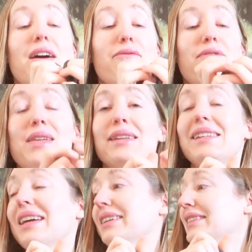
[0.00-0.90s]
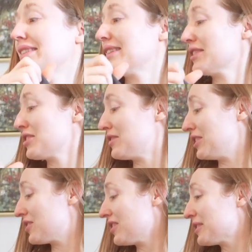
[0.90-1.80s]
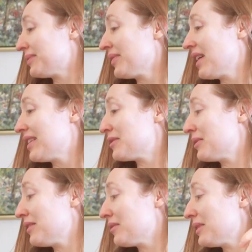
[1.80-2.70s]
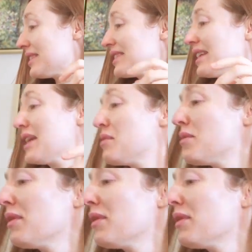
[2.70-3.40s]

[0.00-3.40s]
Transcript: comfy. He has an excellent selection of t-shirts. It's one of the reasons I keep him